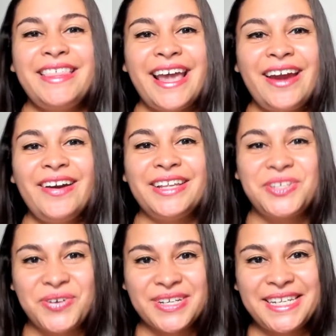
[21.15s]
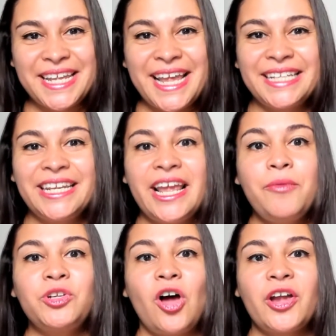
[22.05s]
there, it's Kristen, and
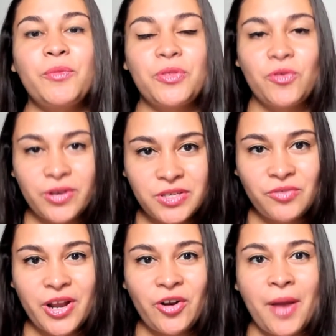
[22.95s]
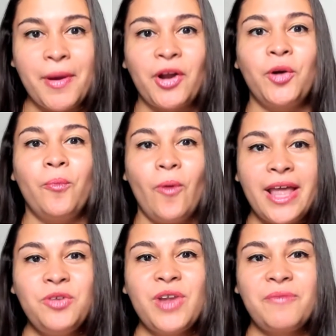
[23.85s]
today we're talking with Krysten Ritter about her
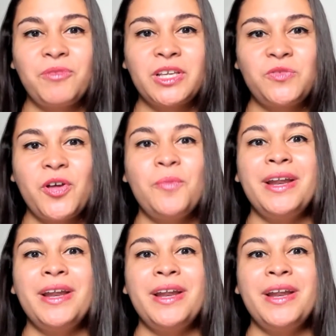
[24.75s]
brand new Netflix film,